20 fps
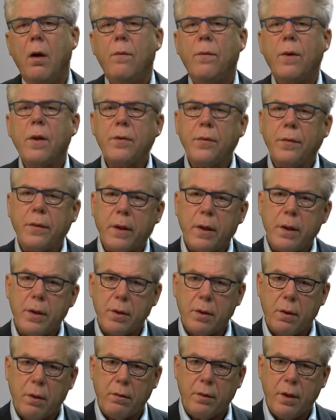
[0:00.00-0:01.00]

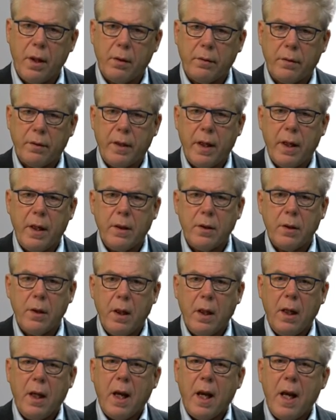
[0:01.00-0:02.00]
Phosphorus, on the other hand,
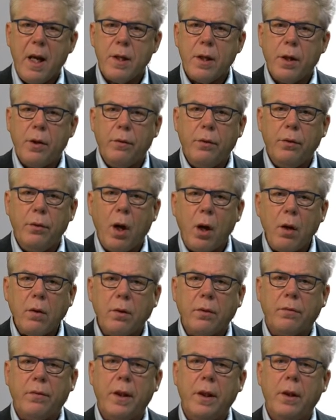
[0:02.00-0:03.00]
is a
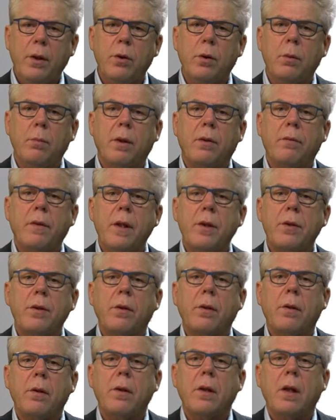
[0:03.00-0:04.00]
non-renewable
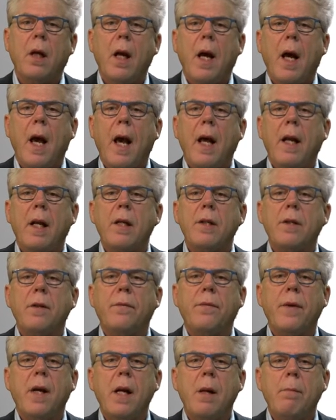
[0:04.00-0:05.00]
resource, and its
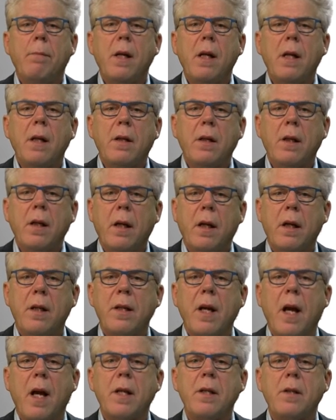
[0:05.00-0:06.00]
availability
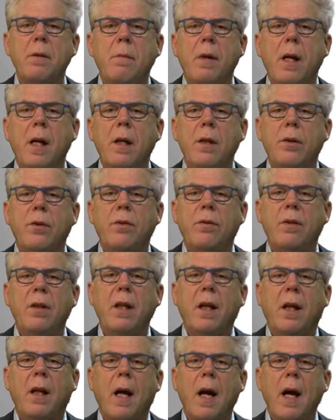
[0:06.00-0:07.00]
is estimated to
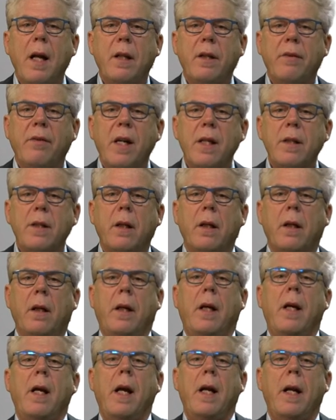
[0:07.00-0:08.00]
decline
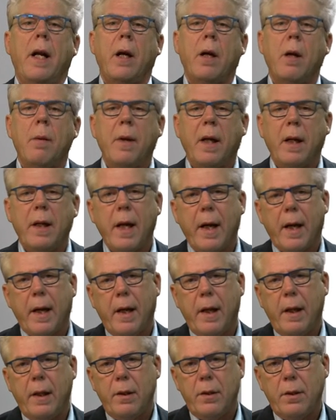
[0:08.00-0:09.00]
drastically in the coming
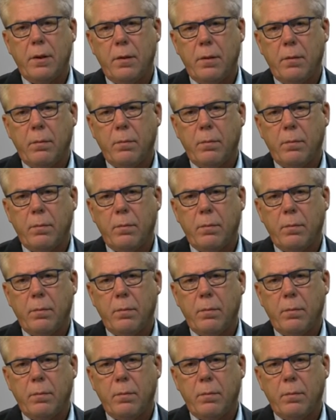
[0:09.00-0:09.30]
decades.